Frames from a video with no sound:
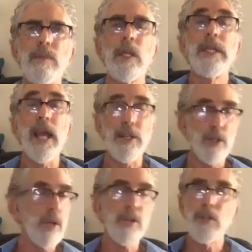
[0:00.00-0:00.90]
Yeah, I just
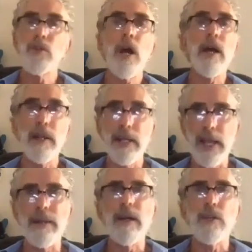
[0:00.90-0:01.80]
want you to try
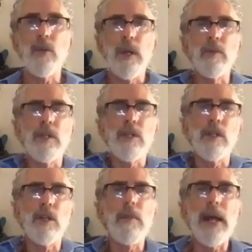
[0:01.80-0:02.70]
again. We're just
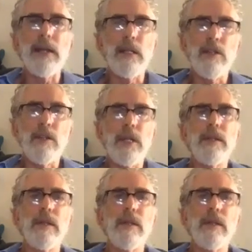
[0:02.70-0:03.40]
going to go back on the lunge line.